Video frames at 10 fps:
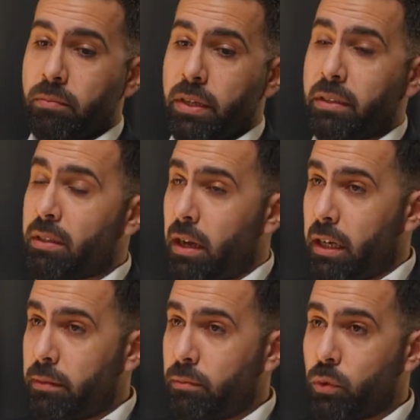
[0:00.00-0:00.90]
their
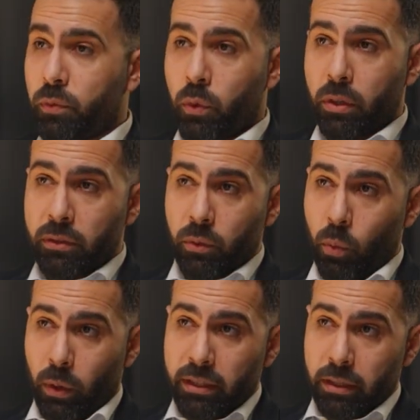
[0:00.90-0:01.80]
time to focus
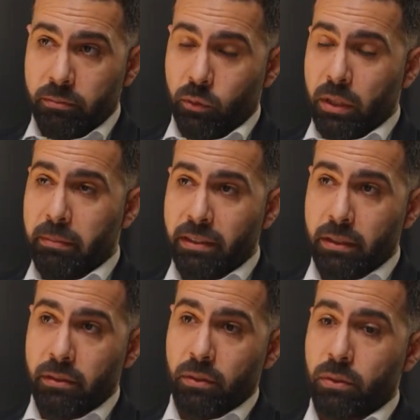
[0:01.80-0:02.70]
on what
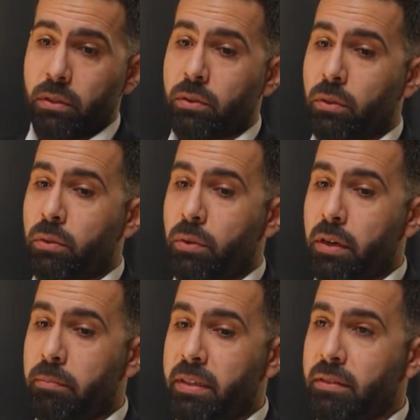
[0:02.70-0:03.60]
matters on
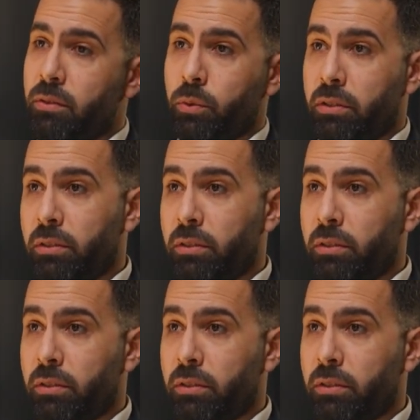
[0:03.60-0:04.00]
their business, which